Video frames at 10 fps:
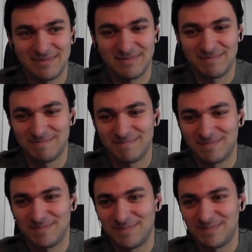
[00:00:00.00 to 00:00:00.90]

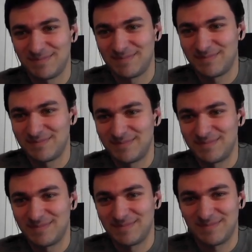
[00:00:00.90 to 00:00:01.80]

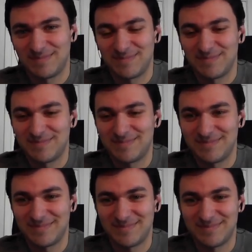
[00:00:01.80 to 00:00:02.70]

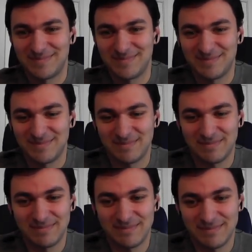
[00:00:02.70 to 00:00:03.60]

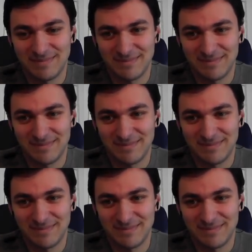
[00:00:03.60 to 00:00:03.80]
(silent)